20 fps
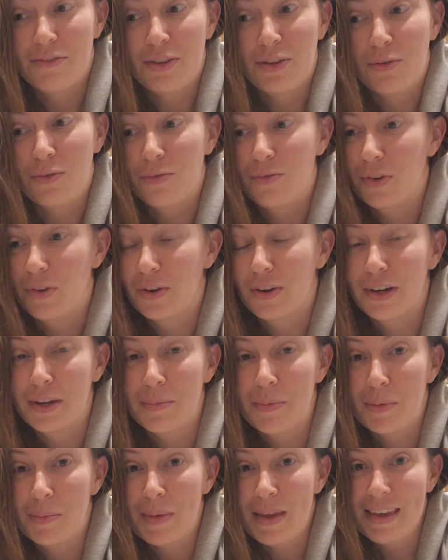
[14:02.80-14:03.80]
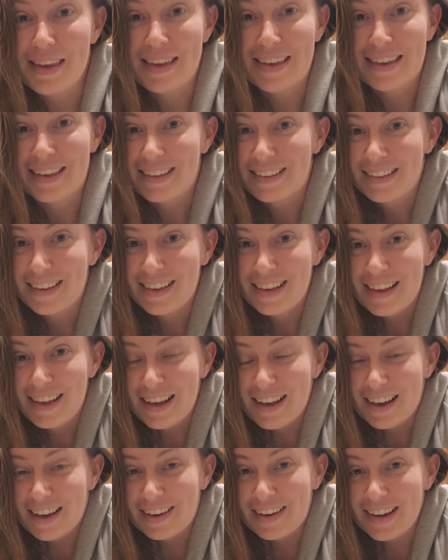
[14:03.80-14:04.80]
you've already been making it.
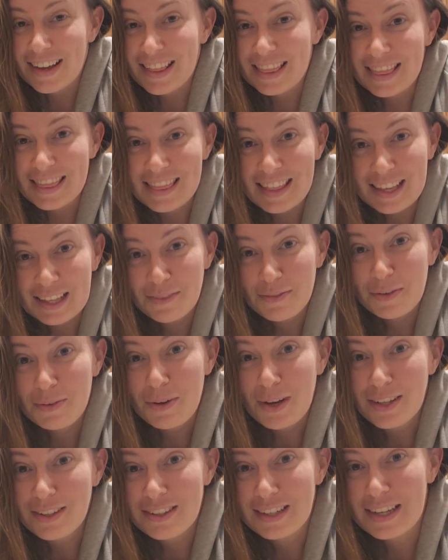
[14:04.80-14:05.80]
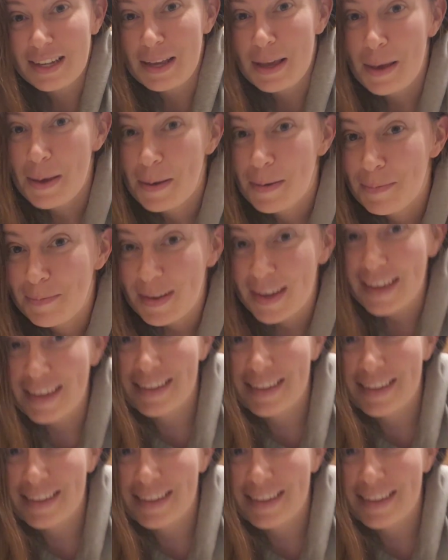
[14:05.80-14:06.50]
All right, thanks for watching. Bye.